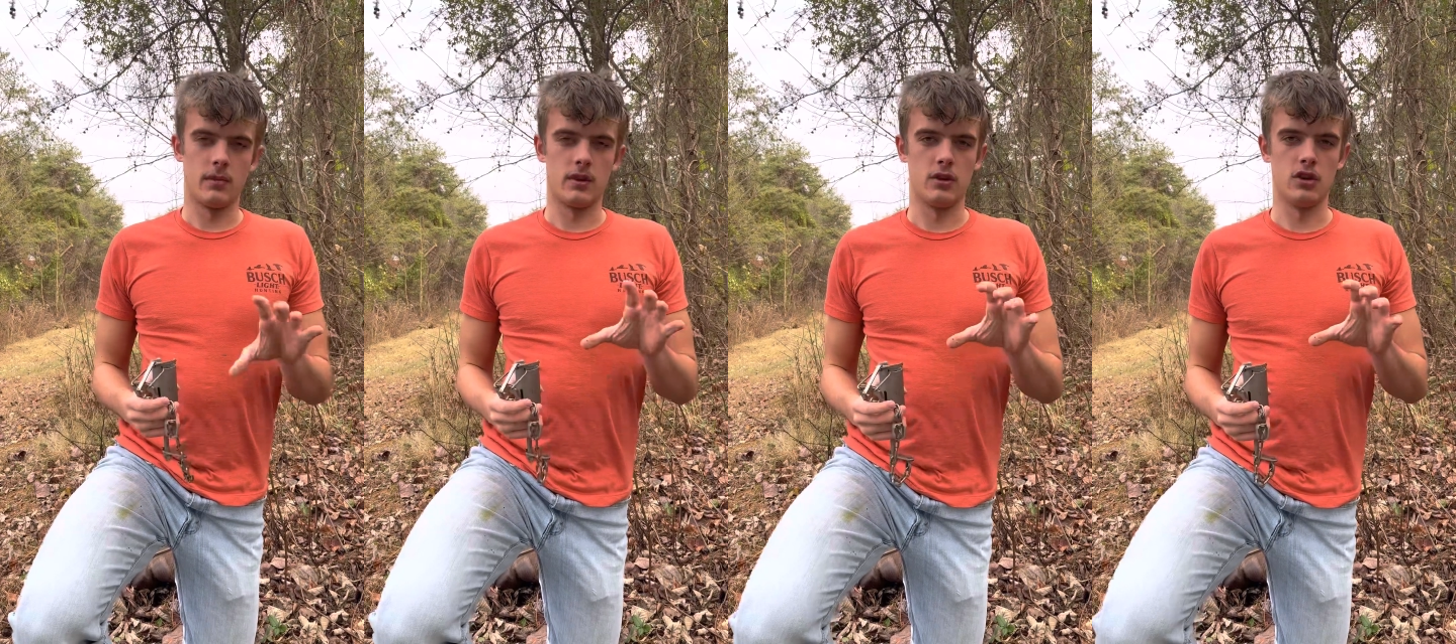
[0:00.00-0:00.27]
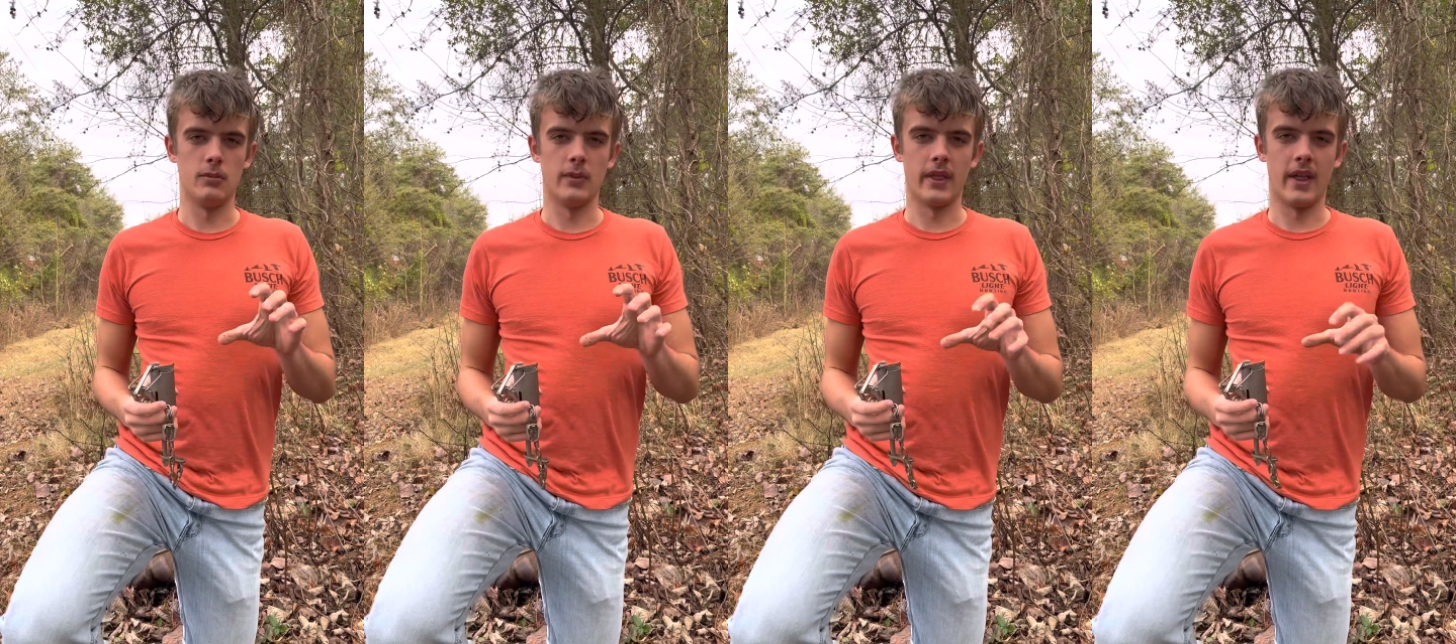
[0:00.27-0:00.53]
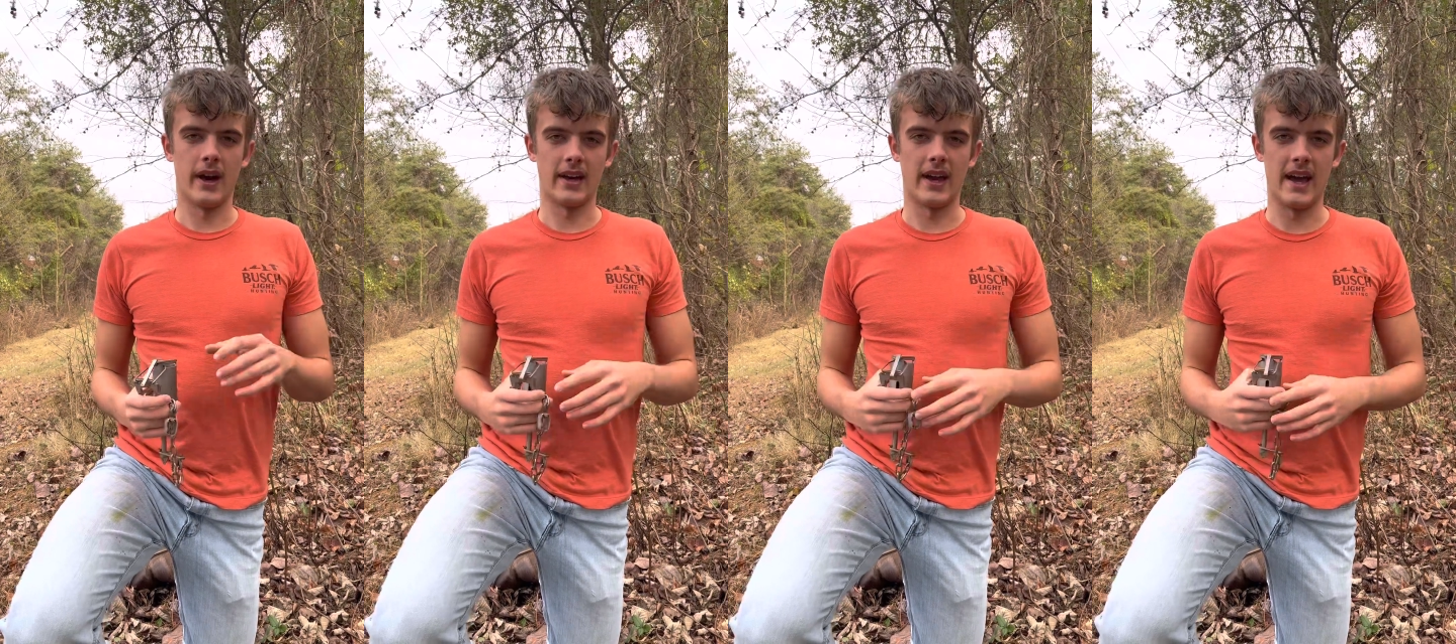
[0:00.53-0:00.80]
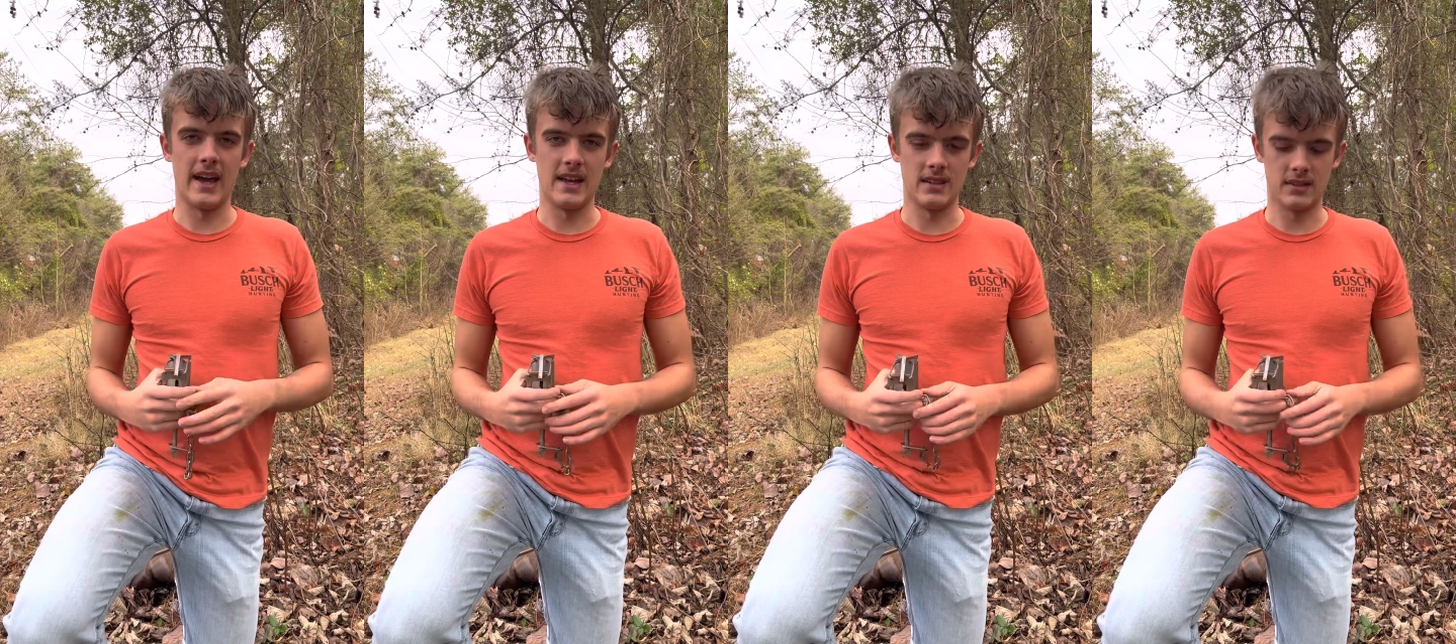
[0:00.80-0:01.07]
human-like
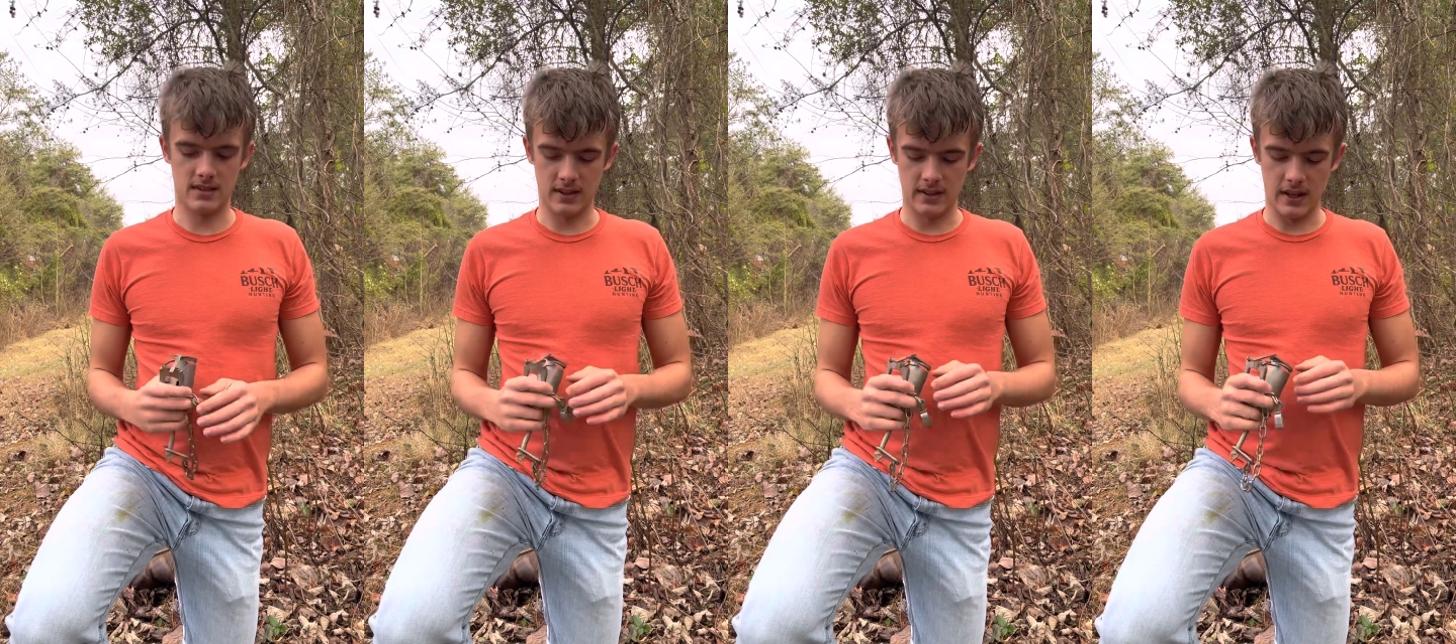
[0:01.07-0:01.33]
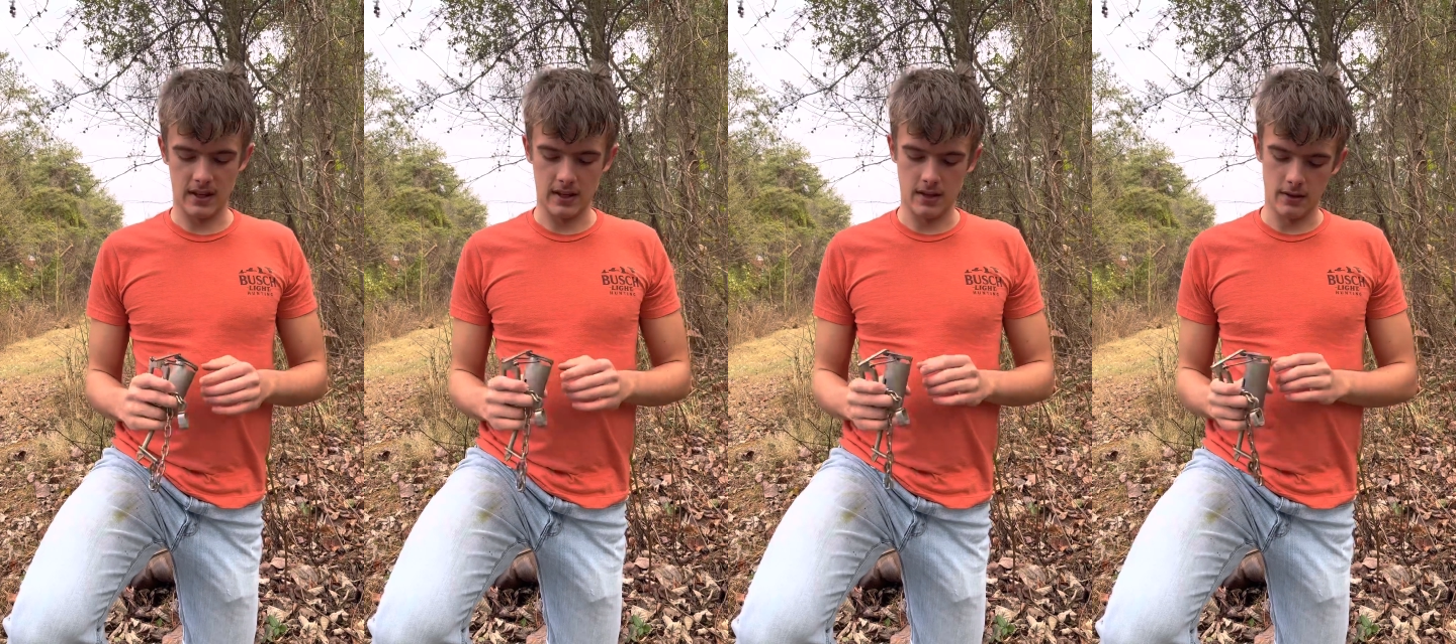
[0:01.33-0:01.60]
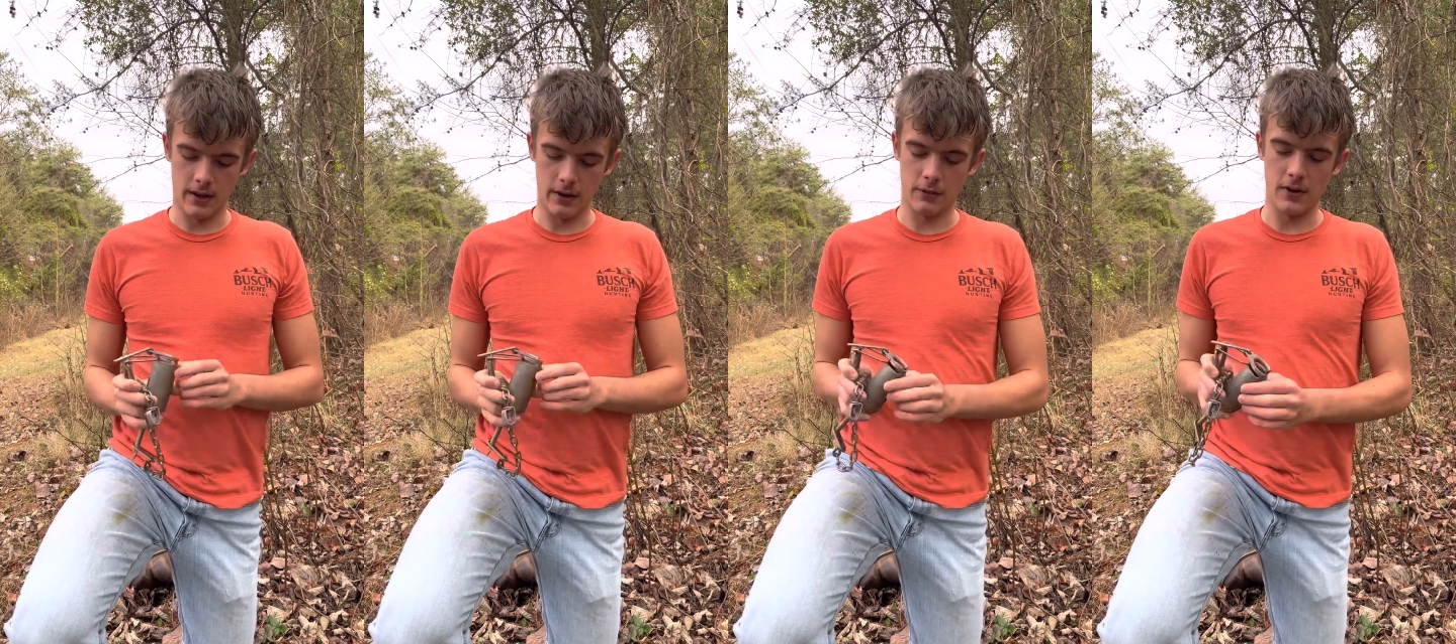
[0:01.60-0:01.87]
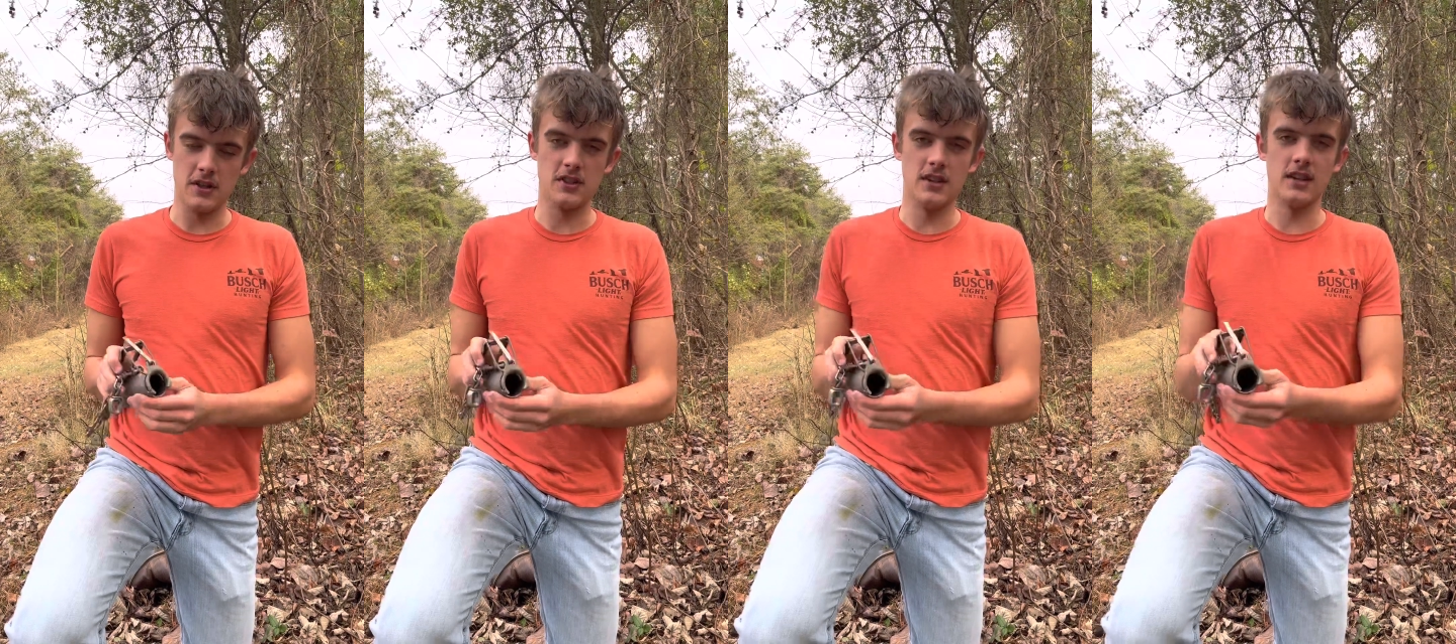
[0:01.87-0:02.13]
hands that they
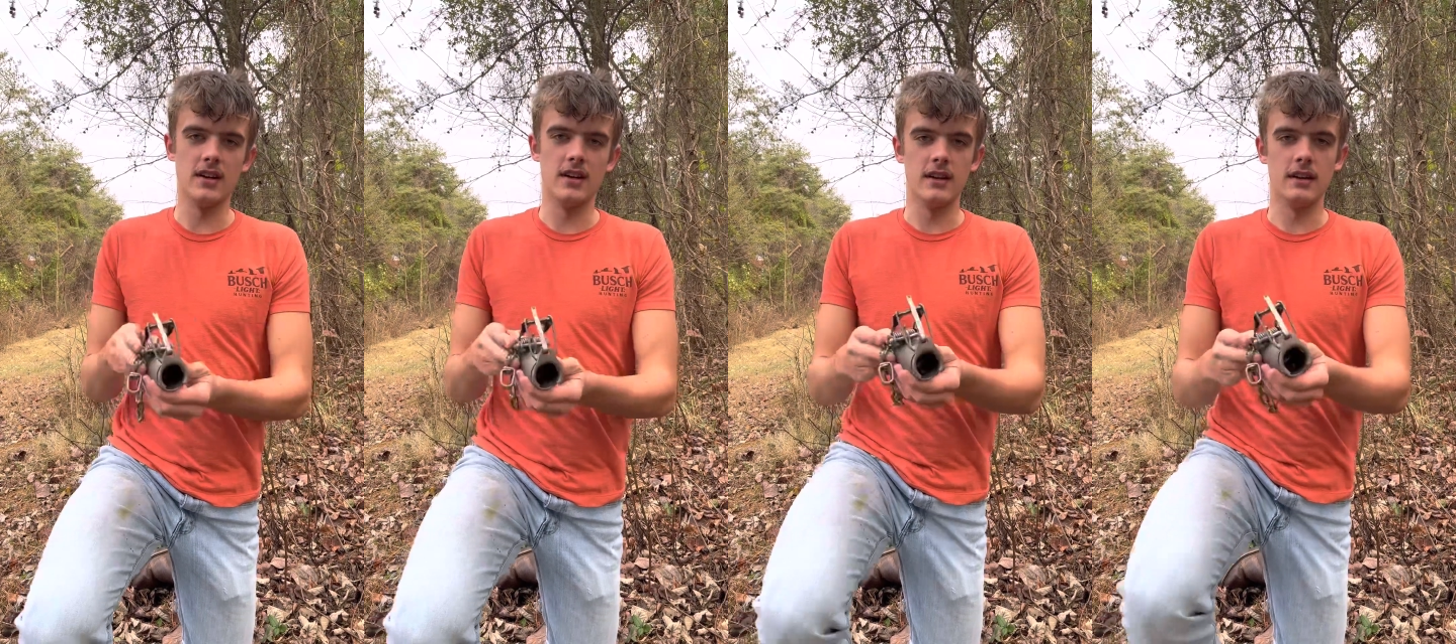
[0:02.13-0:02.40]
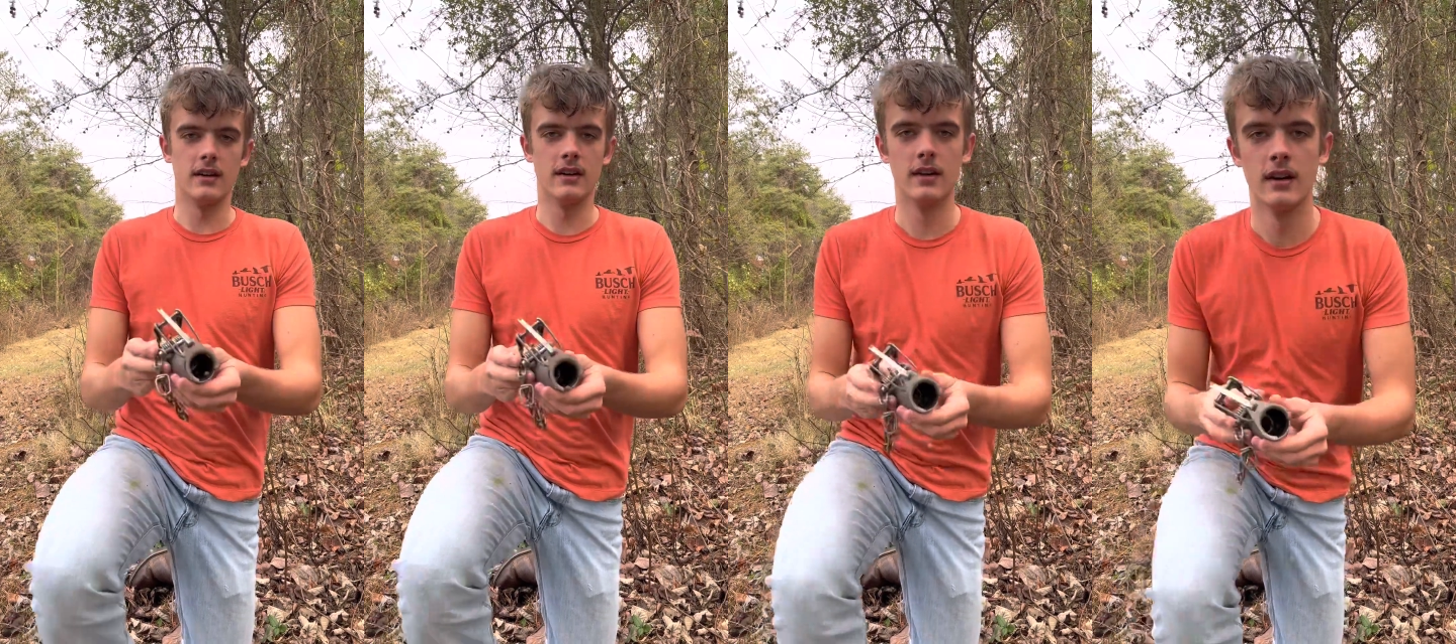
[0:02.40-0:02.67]
reach in here.